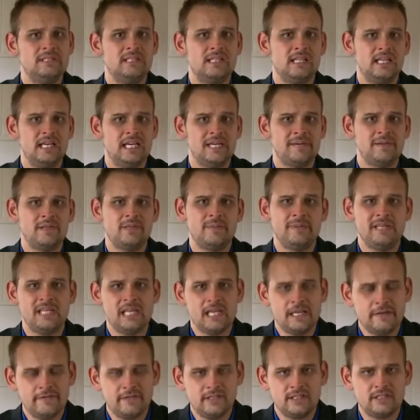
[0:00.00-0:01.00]
claim to be
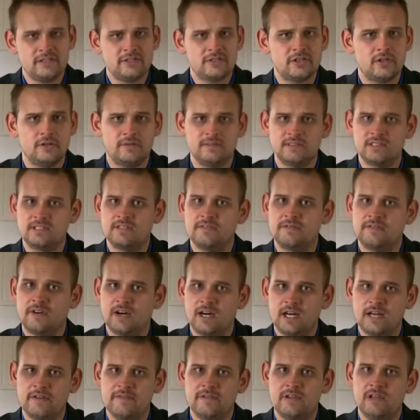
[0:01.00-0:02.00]
evidence for the
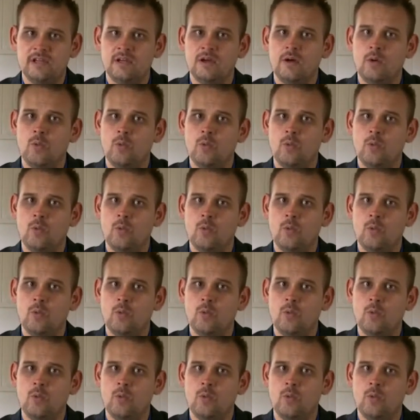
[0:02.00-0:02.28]
surviving